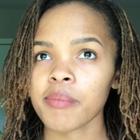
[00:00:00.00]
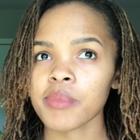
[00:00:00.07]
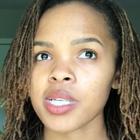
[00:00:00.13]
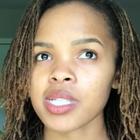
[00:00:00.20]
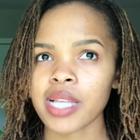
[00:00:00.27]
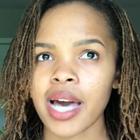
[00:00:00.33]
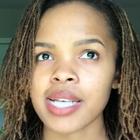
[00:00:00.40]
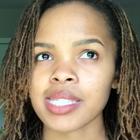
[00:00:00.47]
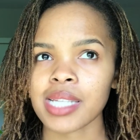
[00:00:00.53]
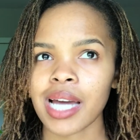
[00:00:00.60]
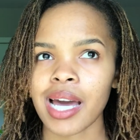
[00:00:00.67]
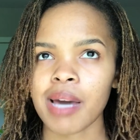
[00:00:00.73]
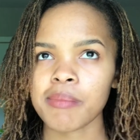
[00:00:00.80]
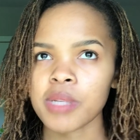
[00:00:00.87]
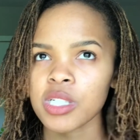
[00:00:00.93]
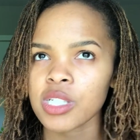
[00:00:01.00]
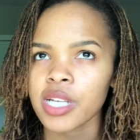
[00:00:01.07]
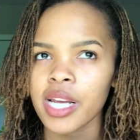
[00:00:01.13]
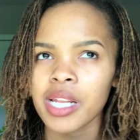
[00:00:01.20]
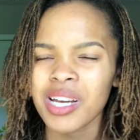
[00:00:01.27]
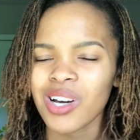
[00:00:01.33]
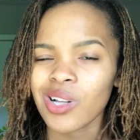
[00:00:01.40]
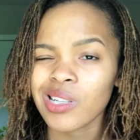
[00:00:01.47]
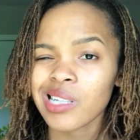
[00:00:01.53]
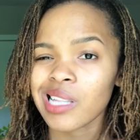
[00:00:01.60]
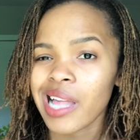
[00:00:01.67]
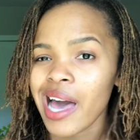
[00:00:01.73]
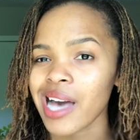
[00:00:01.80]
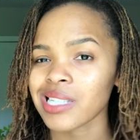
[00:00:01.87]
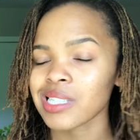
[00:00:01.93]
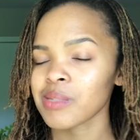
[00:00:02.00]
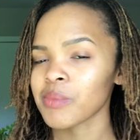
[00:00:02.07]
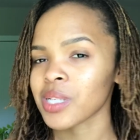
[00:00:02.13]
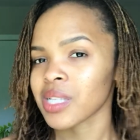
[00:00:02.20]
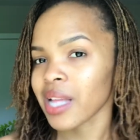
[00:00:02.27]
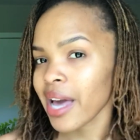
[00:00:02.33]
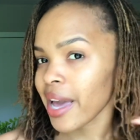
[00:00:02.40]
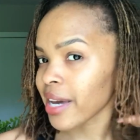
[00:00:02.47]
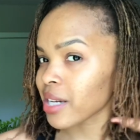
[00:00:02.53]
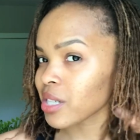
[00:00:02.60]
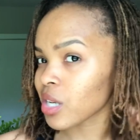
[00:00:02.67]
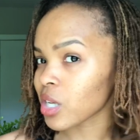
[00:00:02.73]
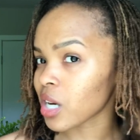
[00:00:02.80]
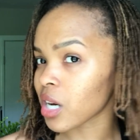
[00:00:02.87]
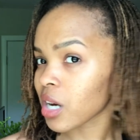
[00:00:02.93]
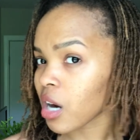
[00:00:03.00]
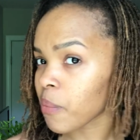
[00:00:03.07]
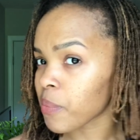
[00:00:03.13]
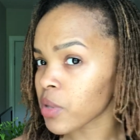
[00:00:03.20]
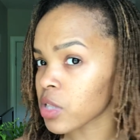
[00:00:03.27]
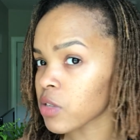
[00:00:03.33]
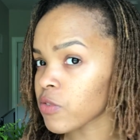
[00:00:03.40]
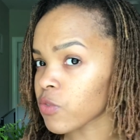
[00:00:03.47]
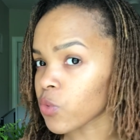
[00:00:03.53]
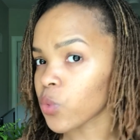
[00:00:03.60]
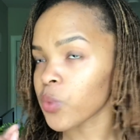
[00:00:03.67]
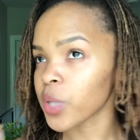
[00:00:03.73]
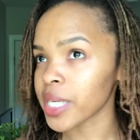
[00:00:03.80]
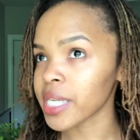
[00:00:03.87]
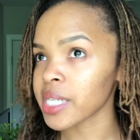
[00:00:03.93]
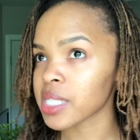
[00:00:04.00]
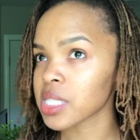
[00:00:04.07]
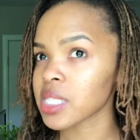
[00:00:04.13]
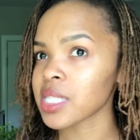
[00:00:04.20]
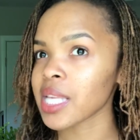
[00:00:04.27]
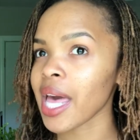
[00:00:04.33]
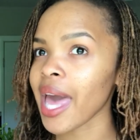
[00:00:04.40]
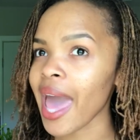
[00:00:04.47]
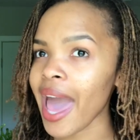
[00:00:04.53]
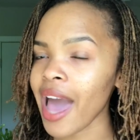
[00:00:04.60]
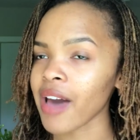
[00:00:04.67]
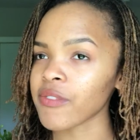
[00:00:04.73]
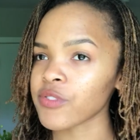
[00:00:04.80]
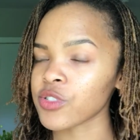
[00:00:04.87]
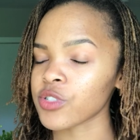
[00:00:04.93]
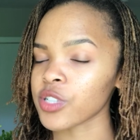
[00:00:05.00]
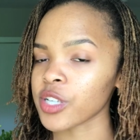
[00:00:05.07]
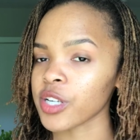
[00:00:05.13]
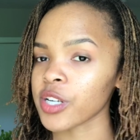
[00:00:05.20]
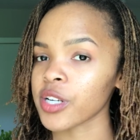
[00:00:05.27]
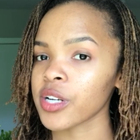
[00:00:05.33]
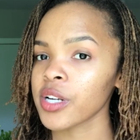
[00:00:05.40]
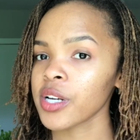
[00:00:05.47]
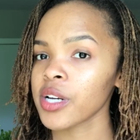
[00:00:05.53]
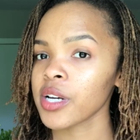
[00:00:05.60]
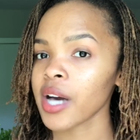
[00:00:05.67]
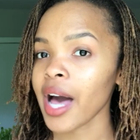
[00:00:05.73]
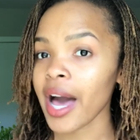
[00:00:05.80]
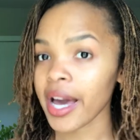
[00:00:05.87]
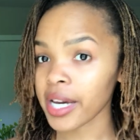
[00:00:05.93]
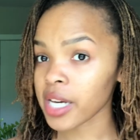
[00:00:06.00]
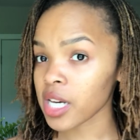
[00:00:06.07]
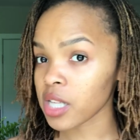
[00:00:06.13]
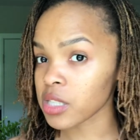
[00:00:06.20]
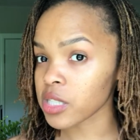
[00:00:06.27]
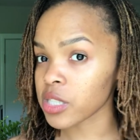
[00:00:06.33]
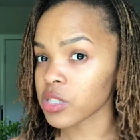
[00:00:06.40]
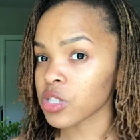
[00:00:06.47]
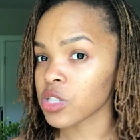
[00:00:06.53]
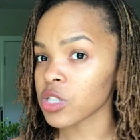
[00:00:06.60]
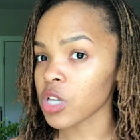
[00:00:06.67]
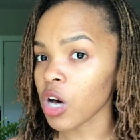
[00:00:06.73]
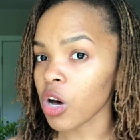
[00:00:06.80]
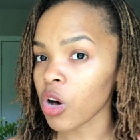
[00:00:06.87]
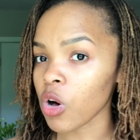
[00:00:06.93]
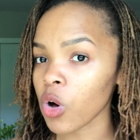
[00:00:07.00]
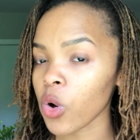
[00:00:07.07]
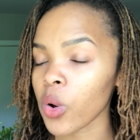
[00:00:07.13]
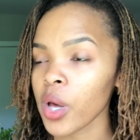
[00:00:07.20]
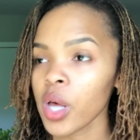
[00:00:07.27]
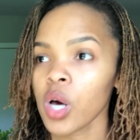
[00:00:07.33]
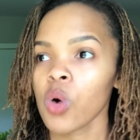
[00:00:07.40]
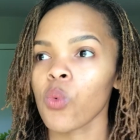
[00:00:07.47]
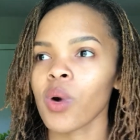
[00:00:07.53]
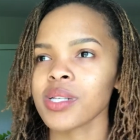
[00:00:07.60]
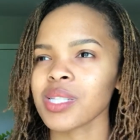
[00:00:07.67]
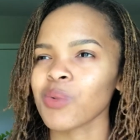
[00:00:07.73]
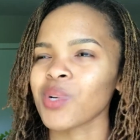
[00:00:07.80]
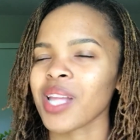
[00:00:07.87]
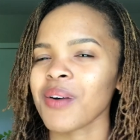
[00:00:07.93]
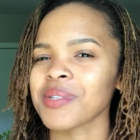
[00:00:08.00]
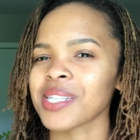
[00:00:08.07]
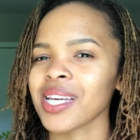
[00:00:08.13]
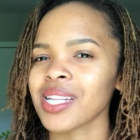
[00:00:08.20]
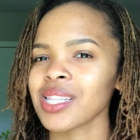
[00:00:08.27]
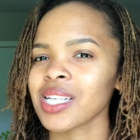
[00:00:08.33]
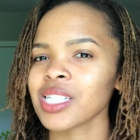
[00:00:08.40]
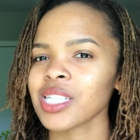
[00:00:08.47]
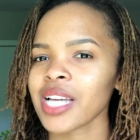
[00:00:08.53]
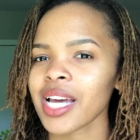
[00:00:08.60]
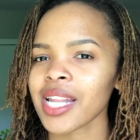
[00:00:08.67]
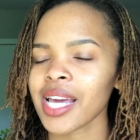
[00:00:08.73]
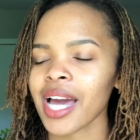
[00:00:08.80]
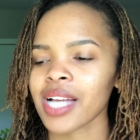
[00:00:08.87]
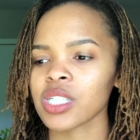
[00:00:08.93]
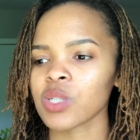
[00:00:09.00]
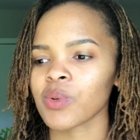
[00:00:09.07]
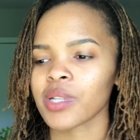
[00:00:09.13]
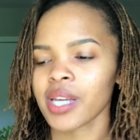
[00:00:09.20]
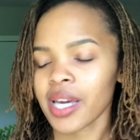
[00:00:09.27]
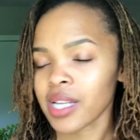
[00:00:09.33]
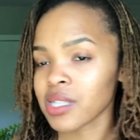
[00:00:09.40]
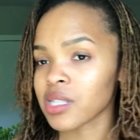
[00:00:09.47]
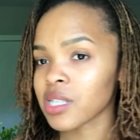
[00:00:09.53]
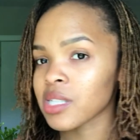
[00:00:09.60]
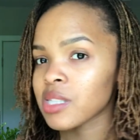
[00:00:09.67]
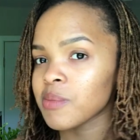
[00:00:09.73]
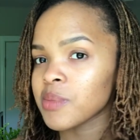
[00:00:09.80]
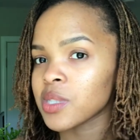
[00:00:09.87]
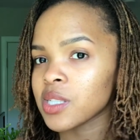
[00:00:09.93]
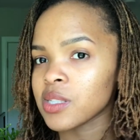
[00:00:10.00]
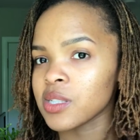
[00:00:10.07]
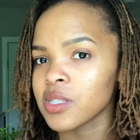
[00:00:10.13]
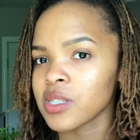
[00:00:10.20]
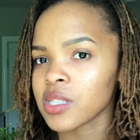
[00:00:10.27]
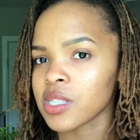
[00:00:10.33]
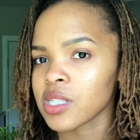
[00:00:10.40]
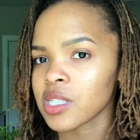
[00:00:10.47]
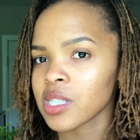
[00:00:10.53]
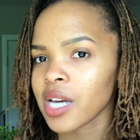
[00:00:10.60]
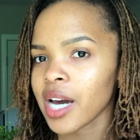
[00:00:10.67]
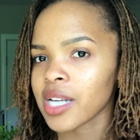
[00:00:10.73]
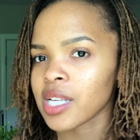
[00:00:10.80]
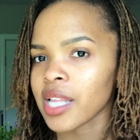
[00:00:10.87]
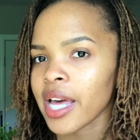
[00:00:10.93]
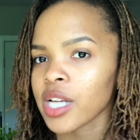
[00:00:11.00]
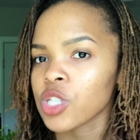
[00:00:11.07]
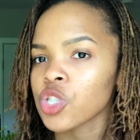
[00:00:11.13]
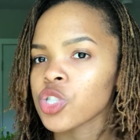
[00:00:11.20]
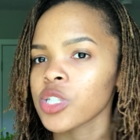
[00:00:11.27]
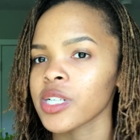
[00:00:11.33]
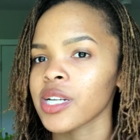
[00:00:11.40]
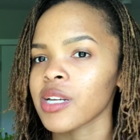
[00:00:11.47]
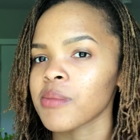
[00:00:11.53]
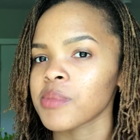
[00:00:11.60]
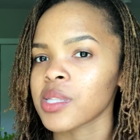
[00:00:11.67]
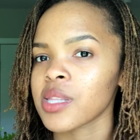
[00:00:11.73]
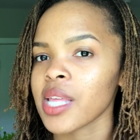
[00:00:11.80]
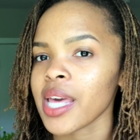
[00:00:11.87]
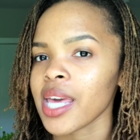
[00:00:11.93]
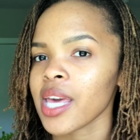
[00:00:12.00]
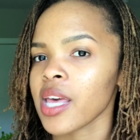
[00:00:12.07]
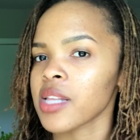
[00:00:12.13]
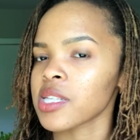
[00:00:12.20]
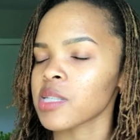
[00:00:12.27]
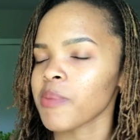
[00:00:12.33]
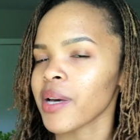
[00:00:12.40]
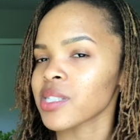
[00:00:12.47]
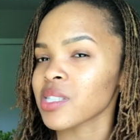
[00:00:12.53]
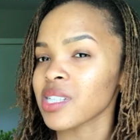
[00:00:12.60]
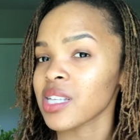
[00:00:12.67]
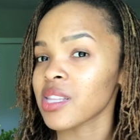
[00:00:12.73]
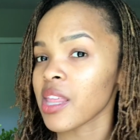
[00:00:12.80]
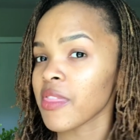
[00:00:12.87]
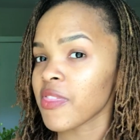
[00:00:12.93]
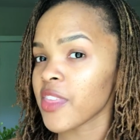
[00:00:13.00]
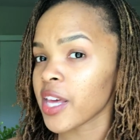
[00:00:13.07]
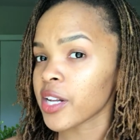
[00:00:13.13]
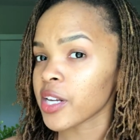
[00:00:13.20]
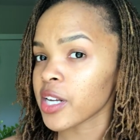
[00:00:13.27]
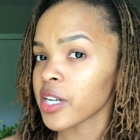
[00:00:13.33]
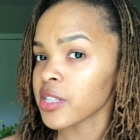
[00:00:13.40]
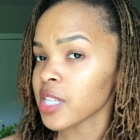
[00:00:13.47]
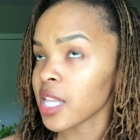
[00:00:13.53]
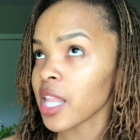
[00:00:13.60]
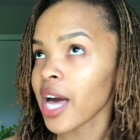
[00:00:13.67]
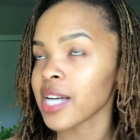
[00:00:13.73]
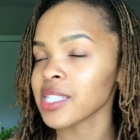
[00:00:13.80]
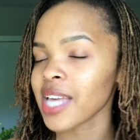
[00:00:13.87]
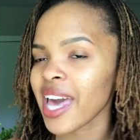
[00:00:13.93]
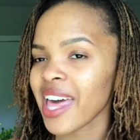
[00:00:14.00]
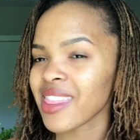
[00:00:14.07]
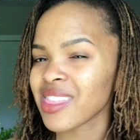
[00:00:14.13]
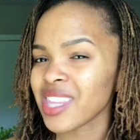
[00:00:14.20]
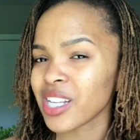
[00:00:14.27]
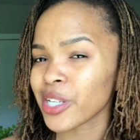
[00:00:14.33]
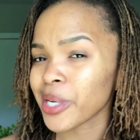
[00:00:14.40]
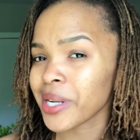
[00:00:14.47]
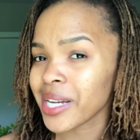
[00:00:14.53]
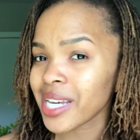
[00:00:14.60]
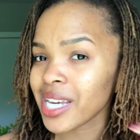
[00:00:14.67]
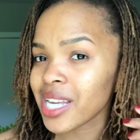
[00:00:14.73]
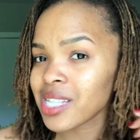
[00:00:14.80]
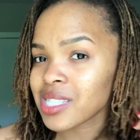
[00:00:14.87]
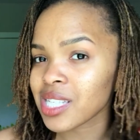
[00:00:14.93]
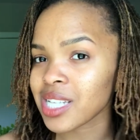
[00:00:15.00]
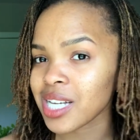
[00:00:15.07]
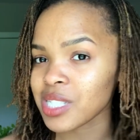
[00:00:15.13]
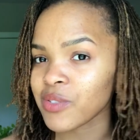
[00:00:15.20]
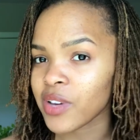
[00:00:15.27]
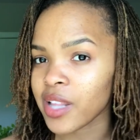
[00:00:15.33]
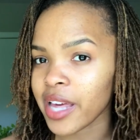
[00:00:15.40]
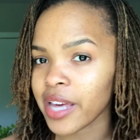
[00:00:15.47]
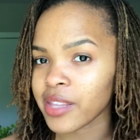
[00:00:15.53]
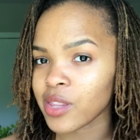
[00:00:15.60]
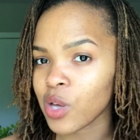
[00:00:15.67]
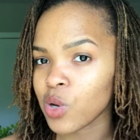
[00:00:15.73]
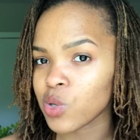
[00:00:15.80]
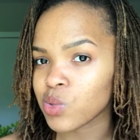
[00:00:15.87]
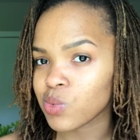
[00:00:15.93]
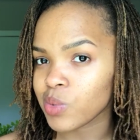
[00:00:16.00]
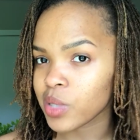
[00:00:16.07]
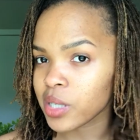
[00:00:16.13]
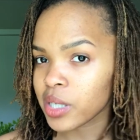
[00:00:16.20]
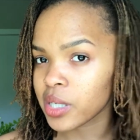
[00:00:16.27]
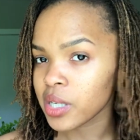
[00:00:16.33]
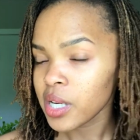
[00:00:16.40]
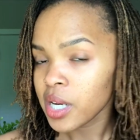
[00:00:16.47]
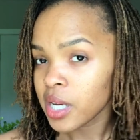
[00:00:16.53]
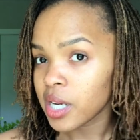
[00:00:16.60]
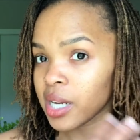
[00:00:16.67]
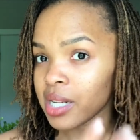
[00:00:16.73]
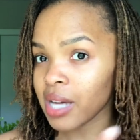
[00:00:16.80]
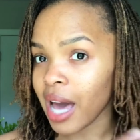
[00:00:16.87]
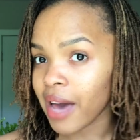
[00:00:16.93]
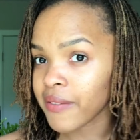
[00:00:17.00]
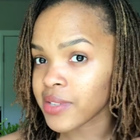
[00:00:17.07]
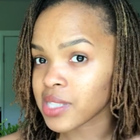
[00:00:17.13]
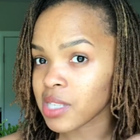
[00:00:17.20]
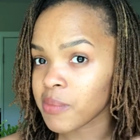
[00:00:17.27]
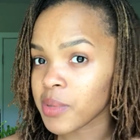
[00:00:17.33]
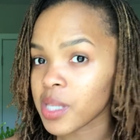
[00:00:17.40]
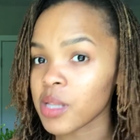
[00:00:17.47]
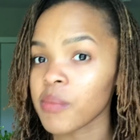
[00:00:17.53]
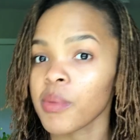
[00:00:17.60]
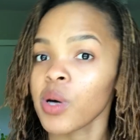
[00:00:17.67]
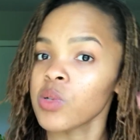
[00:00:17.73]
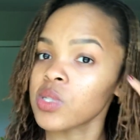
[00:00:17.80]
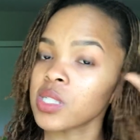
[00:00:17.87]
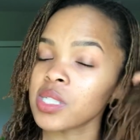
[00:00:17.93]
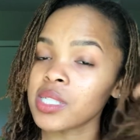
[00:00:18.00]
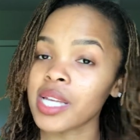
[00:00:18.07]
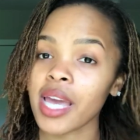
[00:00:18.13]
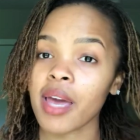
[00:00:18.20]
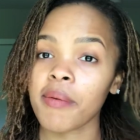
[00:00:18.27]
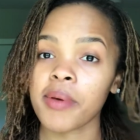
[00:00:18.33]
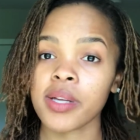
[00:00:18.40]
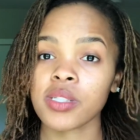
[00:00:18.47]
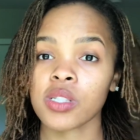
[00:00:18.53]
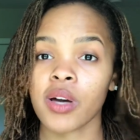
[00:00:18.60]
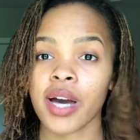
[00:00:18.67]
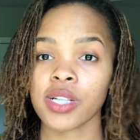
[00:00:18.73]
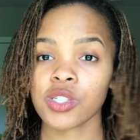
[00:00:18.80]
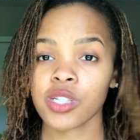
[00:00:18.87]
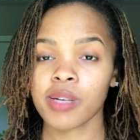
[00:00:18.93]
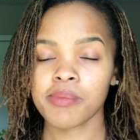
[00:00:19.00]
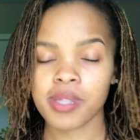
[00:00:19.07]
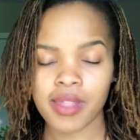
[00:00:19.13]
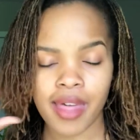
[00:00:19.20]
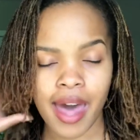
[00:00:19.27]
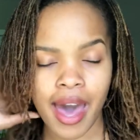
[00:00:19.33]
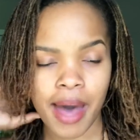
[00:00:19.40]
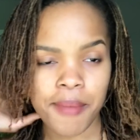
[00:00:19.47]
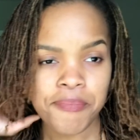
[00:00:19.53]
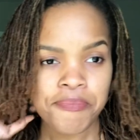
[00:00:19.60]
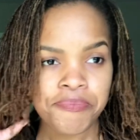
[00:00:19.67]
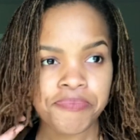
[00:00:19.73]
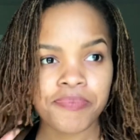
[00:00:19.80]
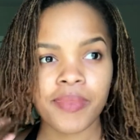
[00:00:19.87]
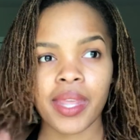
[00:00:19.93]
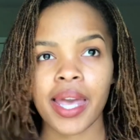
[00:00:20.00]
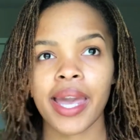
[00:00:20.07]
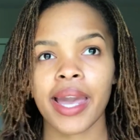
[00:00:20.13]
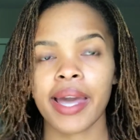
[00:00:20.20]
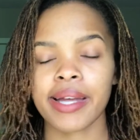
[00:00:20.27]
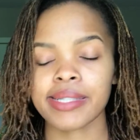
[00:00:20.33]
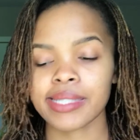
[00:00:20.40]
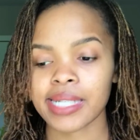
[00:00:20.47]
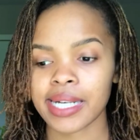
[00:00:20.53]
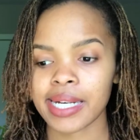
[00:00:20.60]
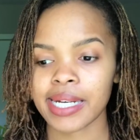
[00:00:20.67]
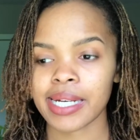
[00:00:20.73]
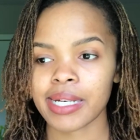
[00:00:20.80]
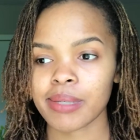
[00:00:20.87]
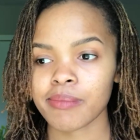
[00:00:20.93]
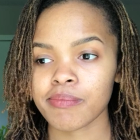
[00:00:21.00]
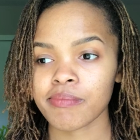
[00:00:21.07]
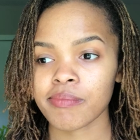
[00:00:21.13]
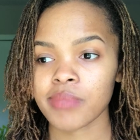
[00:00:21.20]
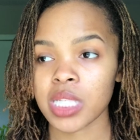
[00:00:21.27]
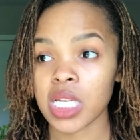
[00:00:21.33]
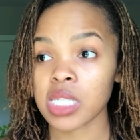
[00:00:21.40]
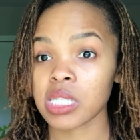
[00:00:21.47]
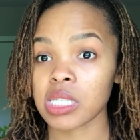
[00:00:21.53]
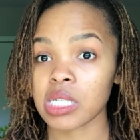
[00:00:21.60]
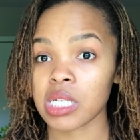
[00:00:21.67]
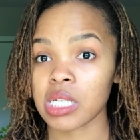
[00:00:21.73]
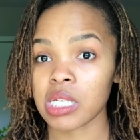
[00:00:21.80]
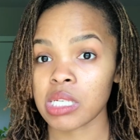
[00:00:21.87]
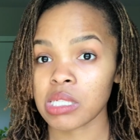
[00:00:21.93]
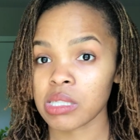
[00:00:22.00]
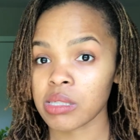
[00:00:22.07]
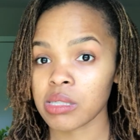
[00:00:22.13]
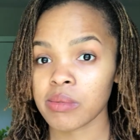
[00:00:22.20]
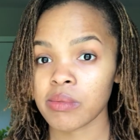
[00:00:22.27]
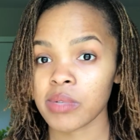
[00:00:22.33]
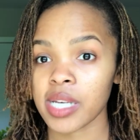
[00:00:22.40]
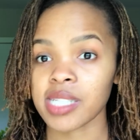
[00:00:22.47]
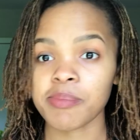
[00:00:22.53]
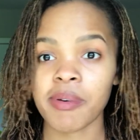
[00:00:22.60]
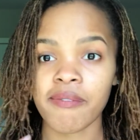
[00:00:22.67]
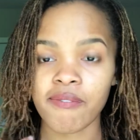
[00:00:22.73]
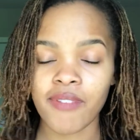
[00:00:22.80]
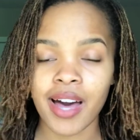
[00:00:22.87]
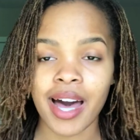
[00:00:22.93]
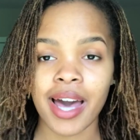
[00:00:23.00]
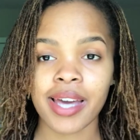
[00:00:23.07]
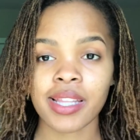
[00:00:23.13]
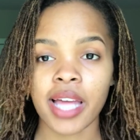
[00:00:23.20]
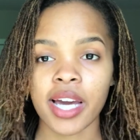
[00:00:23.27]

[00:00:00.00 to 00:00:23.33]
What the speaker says: This last time, the shedding only lasts me like a couple of weeks after I colored. So when I was getting the shedding, I just went ahead and took some scissors and just kind of like trimmed the ends, especially the locks that had thinner ends, because I just felt like those were gonna obviously be the most damaged. So I trimmed that, and since then it's been fine.